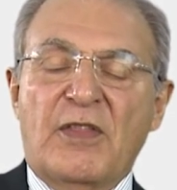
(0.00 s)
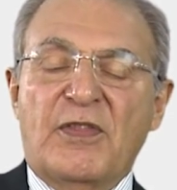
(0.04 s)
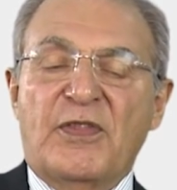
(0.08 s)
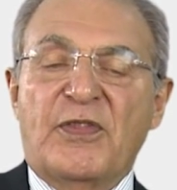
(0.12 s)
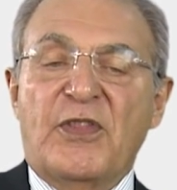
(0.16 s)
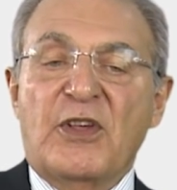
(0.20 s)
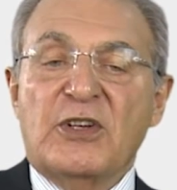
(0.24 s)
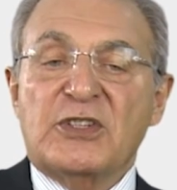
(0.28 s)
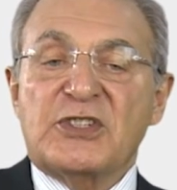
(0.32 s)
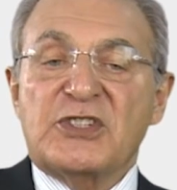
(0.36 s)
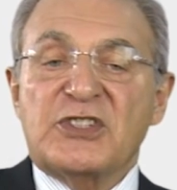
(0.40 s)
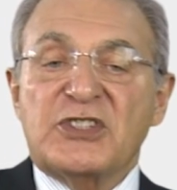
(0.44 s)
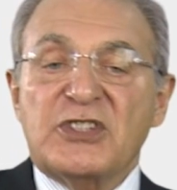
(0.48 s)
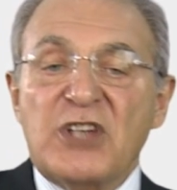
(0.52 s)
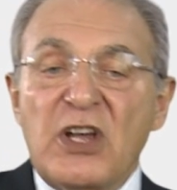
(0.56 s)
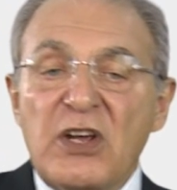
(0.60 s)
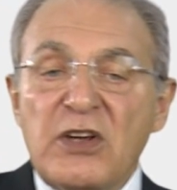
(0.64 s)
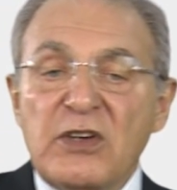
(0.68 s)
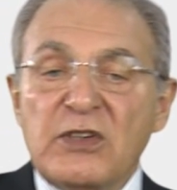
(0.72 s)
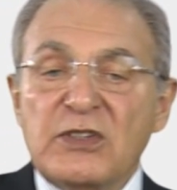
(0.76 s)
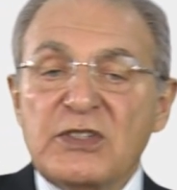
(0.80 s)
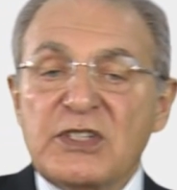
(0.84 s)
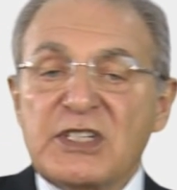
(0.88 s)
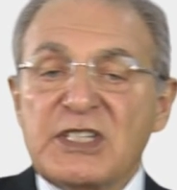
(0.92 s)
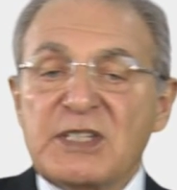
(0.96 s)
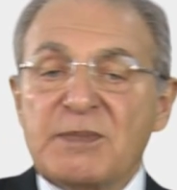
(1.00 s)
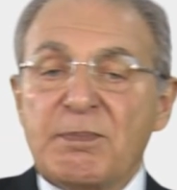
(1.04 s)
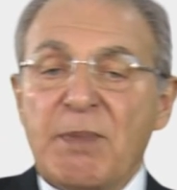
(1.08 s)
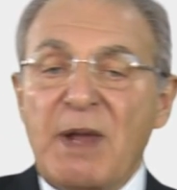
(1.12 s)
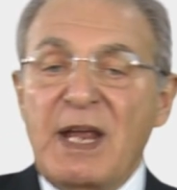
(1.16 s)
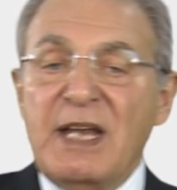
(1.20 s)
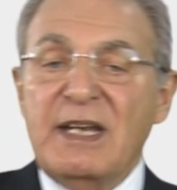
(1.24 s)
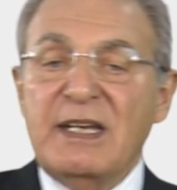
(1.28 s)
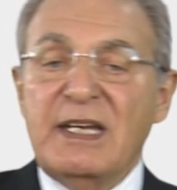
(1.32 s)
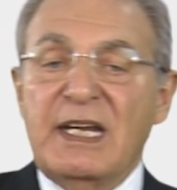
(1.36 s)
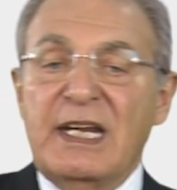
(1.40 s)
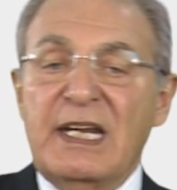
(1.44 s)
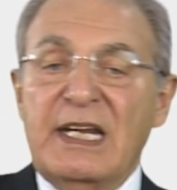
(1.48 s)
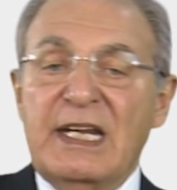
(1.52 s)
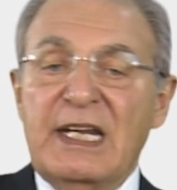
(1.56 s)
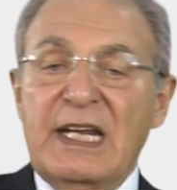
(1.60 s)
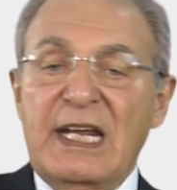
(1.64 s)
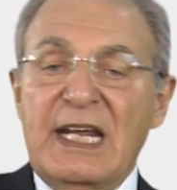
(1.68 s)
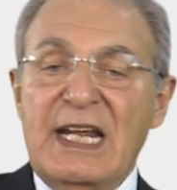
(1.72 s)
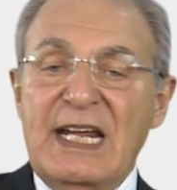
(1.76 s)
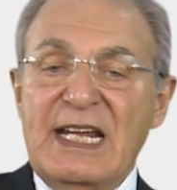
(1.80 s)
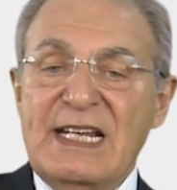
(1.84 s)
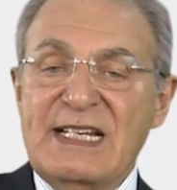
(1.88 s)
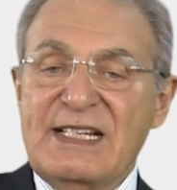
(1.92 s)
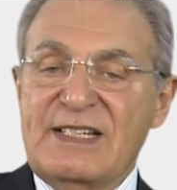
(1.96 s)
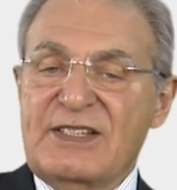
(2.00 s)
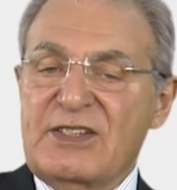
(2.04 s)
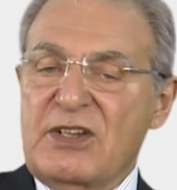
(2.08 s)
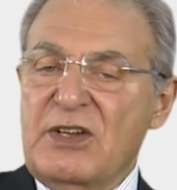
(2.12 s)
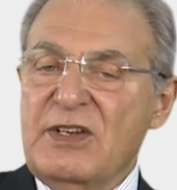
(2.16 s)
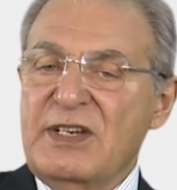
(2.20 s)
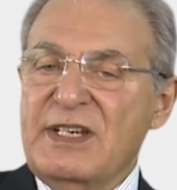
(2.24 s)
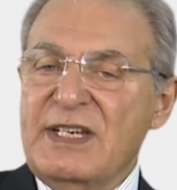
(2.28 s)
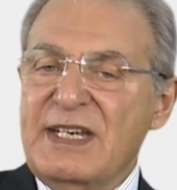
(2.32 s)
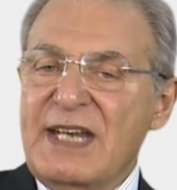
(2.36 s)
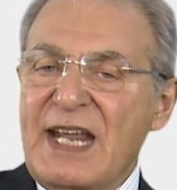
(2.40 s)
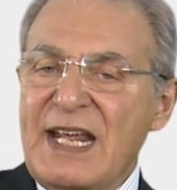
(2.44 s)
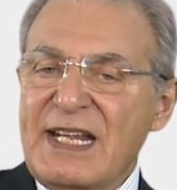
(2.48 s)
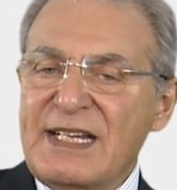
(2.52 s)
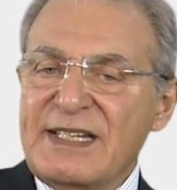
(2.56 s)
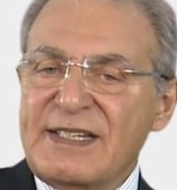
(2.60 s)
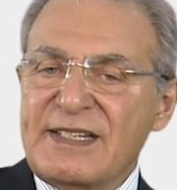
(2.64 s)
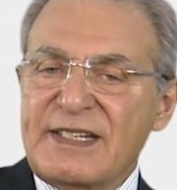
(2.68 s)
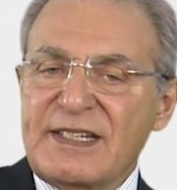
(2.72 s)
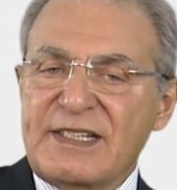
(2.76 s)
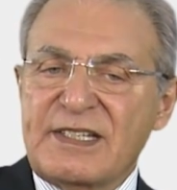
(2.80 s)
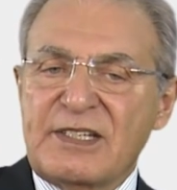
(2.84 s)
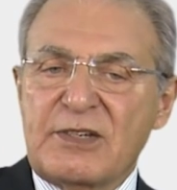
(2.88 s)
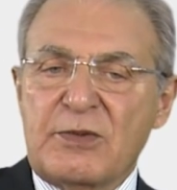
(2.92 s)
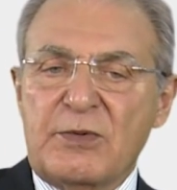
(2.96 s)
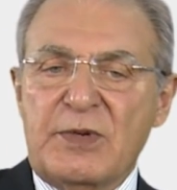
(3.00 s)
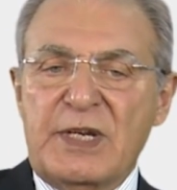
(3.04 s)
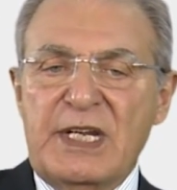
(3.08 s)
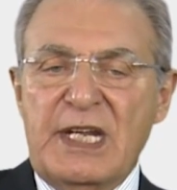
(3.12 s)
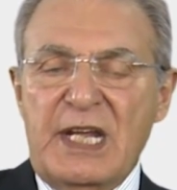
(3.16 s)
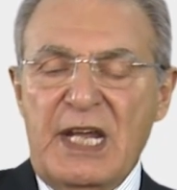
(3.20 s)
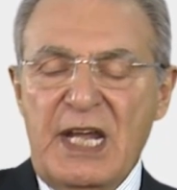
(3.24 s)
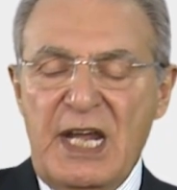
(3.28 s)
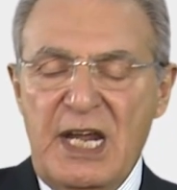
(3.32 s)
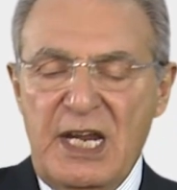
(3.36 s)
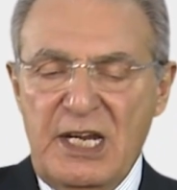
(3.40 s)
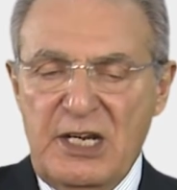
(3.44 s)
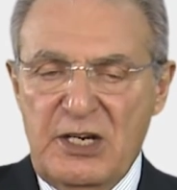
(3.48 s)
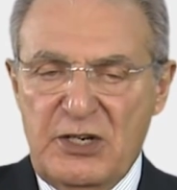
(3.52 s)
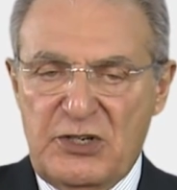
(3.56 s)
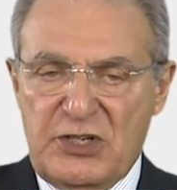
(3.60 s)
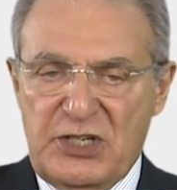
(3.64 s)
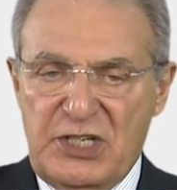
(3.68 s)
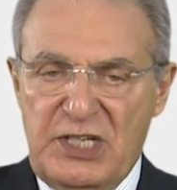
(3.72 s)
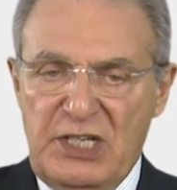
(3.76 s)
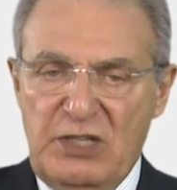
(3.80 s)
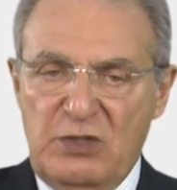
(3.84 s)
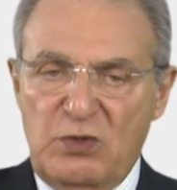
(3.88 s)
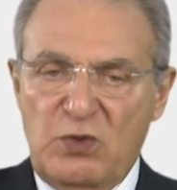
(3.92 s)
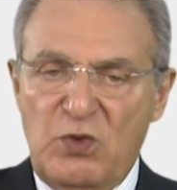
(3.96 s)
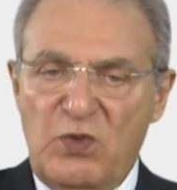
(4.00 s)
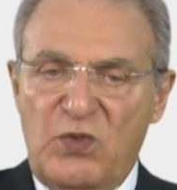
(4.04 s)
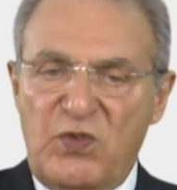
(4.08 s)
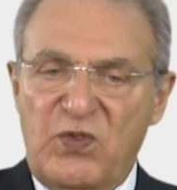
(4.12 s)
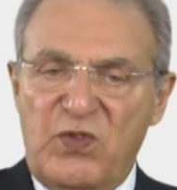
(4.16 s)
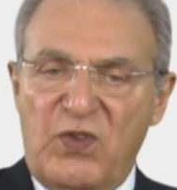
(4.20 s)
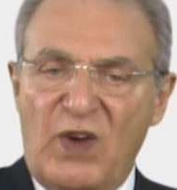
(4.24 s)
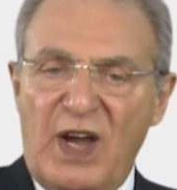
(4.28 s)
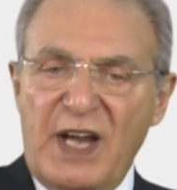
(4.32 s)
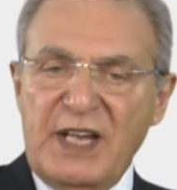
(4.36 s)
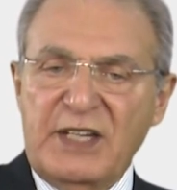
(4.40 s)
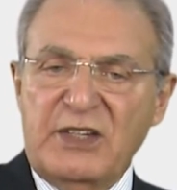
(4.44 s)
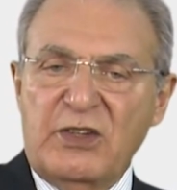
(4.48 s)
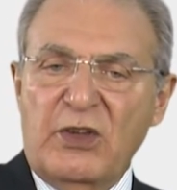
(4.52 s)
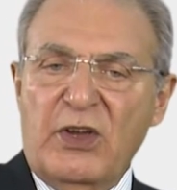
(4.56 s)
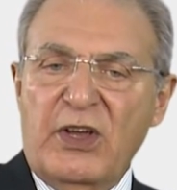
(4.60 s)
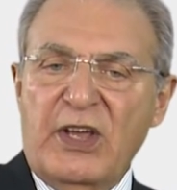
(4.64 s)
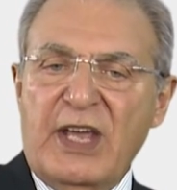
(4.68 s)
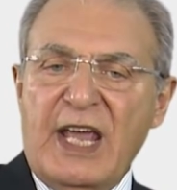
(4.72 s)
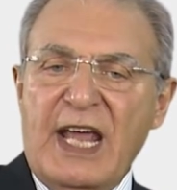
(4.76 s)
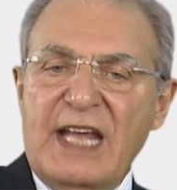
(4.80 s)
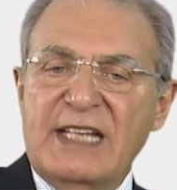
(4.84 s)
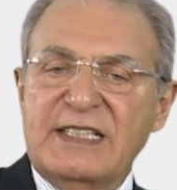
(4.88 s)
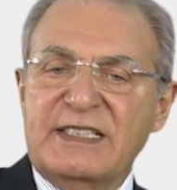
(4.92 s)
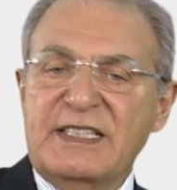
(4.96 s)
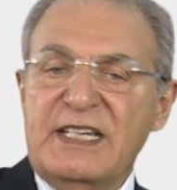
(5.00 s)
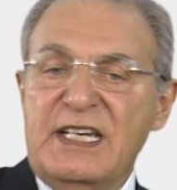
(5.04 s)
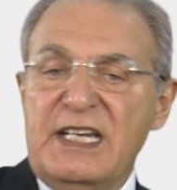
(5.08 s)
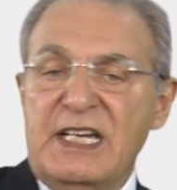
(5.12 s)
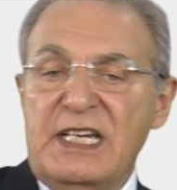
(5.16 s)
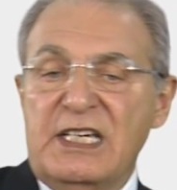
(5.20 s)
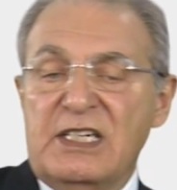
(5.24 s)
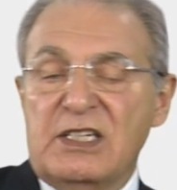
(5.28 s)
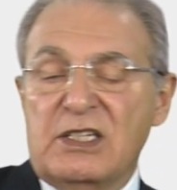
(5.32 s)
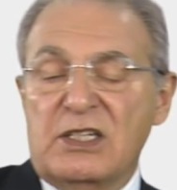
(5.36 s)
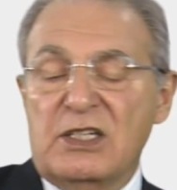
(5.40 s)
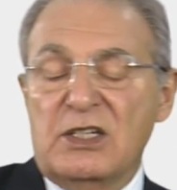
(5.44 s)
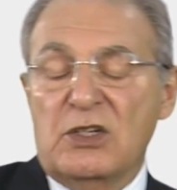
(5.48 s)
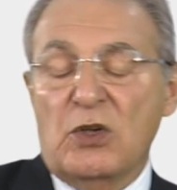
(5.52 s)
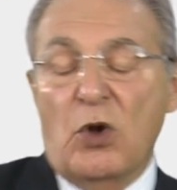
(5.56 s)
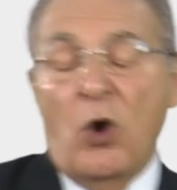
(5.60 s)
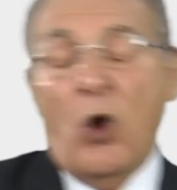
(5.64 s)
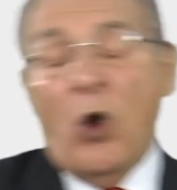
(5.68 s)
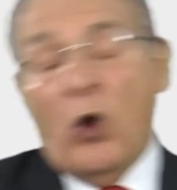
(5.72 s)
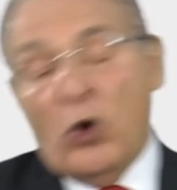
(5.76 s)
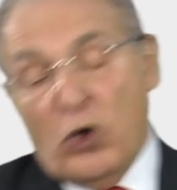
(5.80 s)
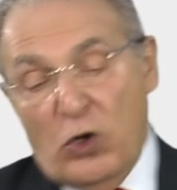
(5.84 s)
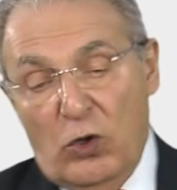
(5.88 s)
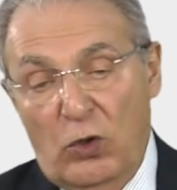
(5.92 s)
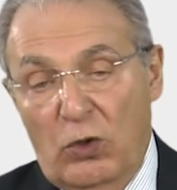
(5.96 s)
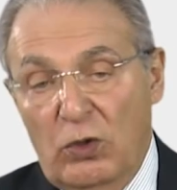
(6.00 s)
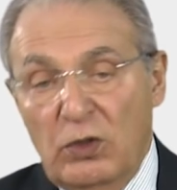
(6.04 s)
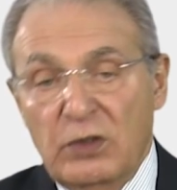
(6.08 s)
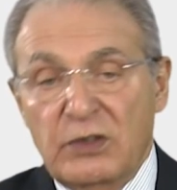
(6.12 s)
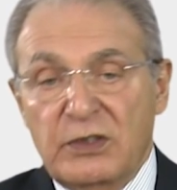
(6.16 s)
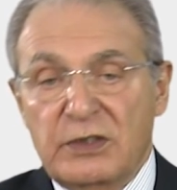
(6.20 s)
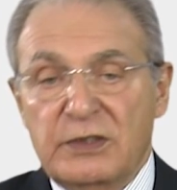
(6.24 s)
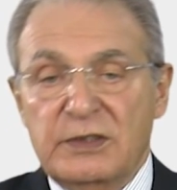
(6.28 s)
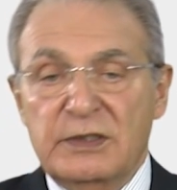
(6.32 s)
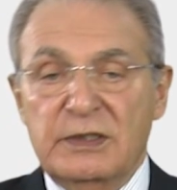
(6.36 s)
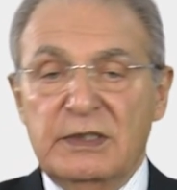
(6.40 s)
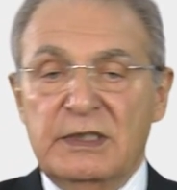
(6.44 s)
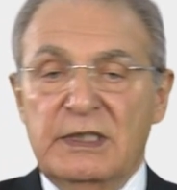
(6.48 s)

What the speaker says: The second spending is the necessary energy to fight against heat or cold.